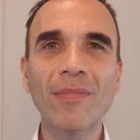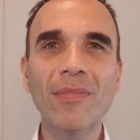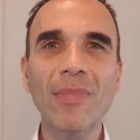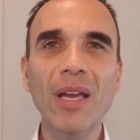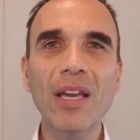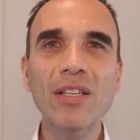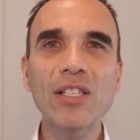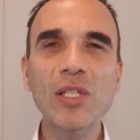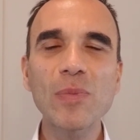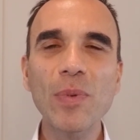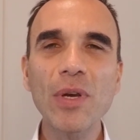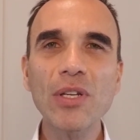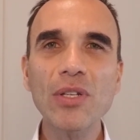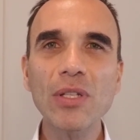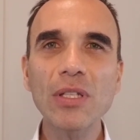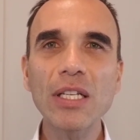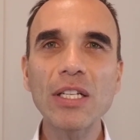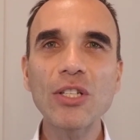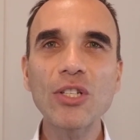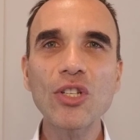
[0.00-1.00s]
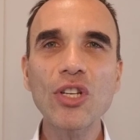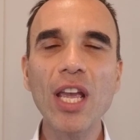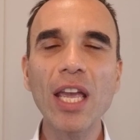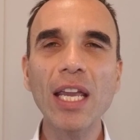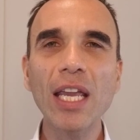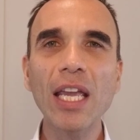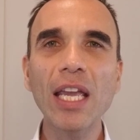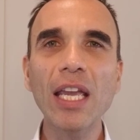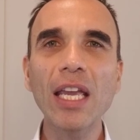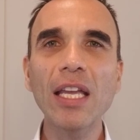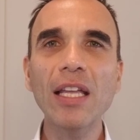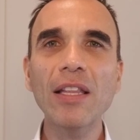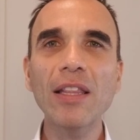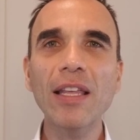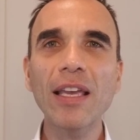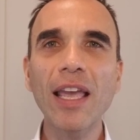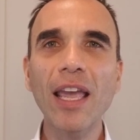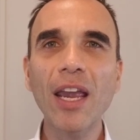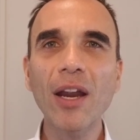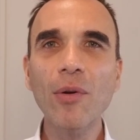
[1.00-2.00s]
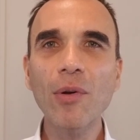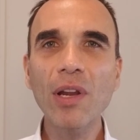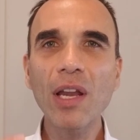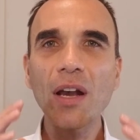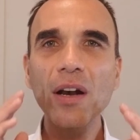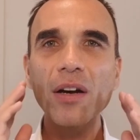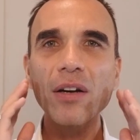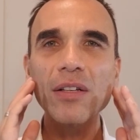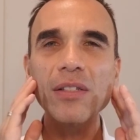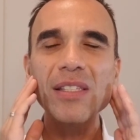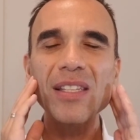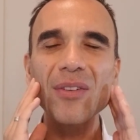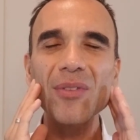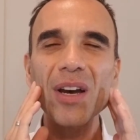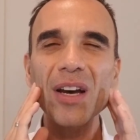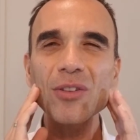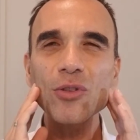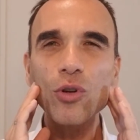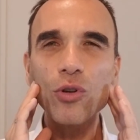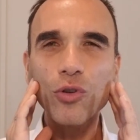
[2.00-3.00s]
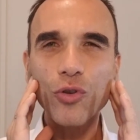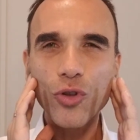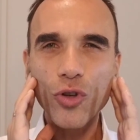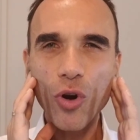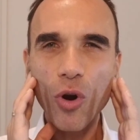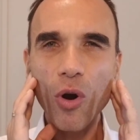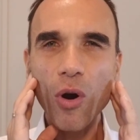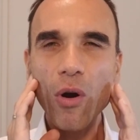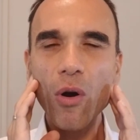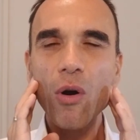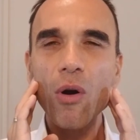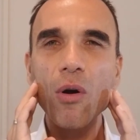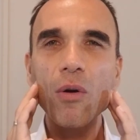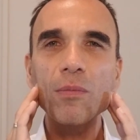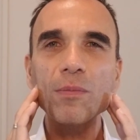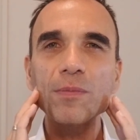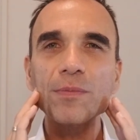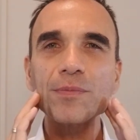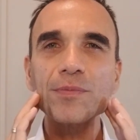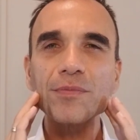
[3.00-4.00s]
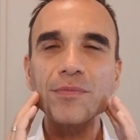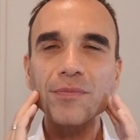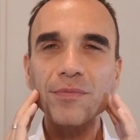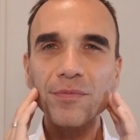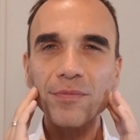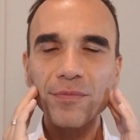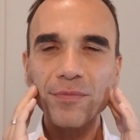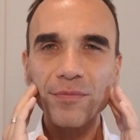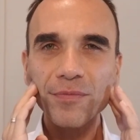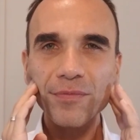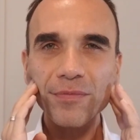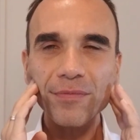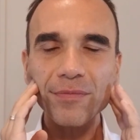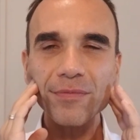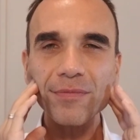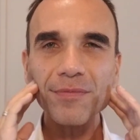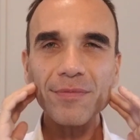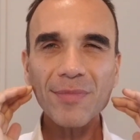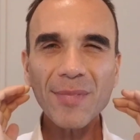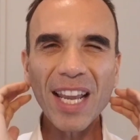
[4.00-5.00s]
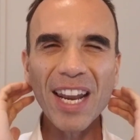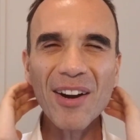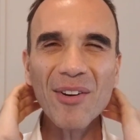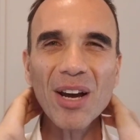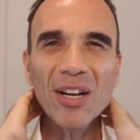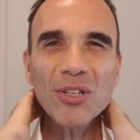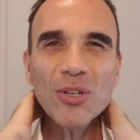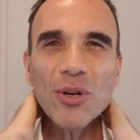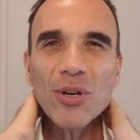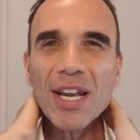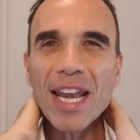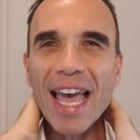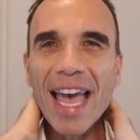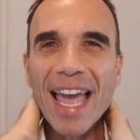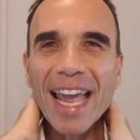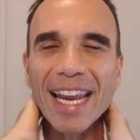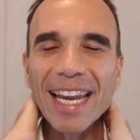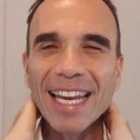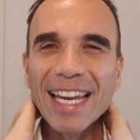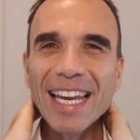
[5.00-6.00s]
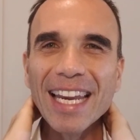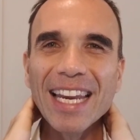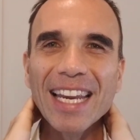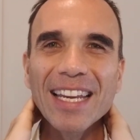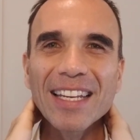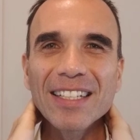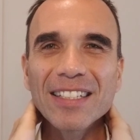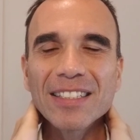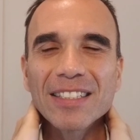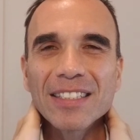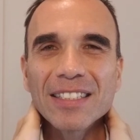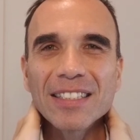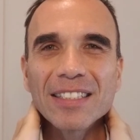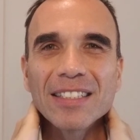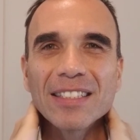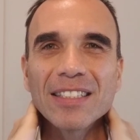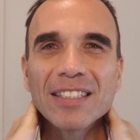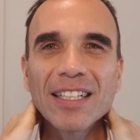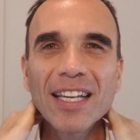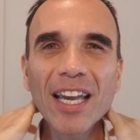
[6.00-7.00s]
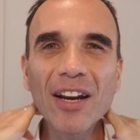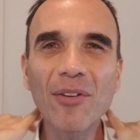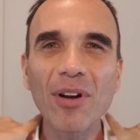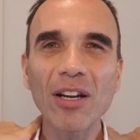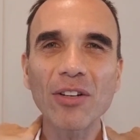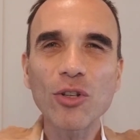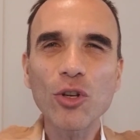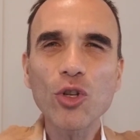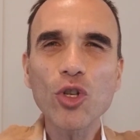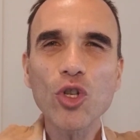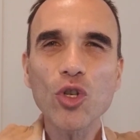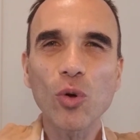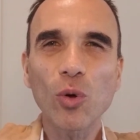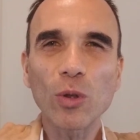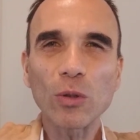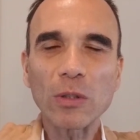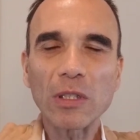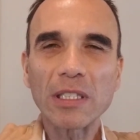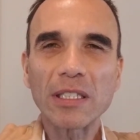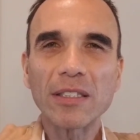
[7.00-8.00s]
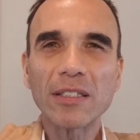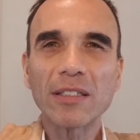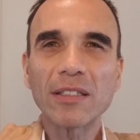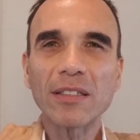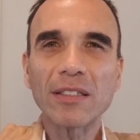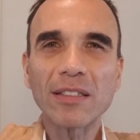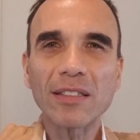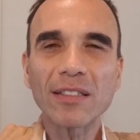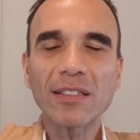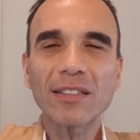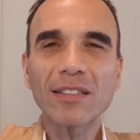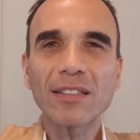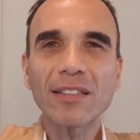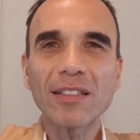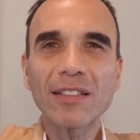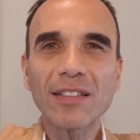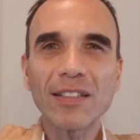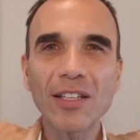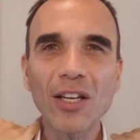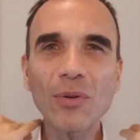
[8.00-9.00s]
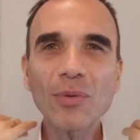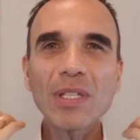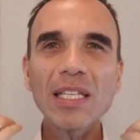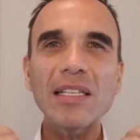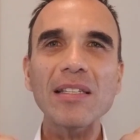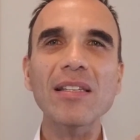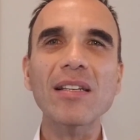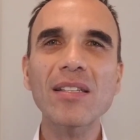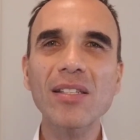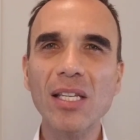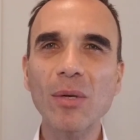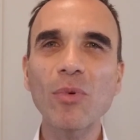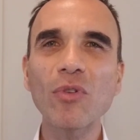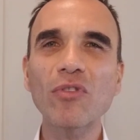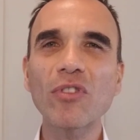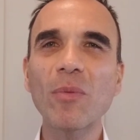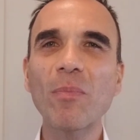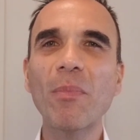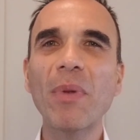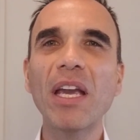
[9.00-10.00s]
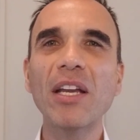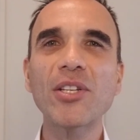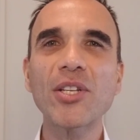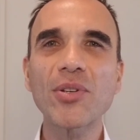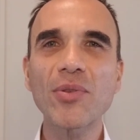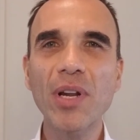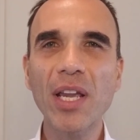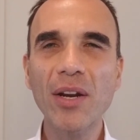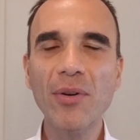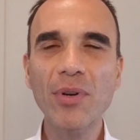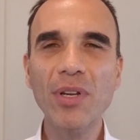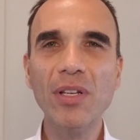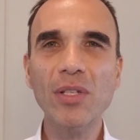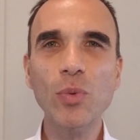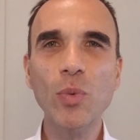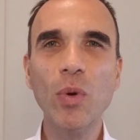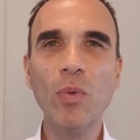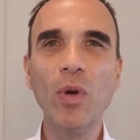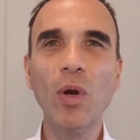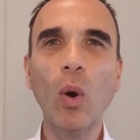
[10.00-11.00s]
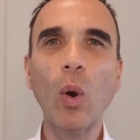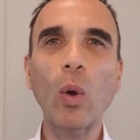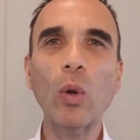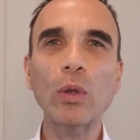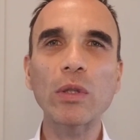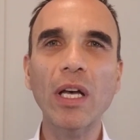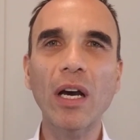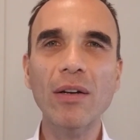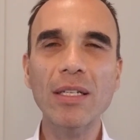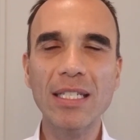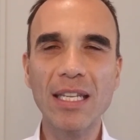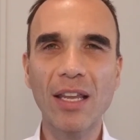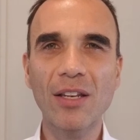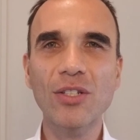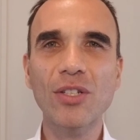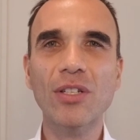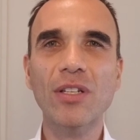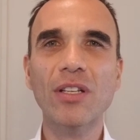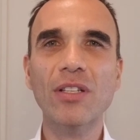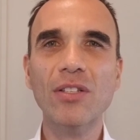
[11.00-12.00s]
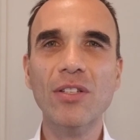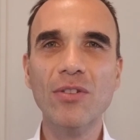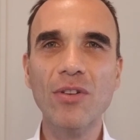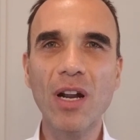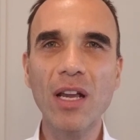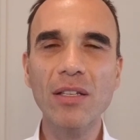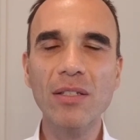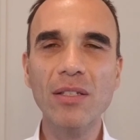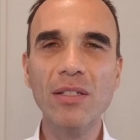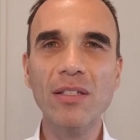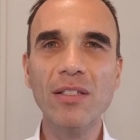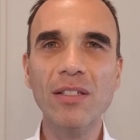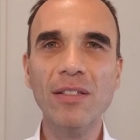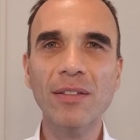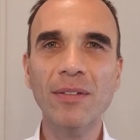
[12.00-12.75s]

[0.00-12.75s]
Especially checking the areas around your jaw, around your neck, around your shoulders. These are some of the major areas where we hold our tension and stress.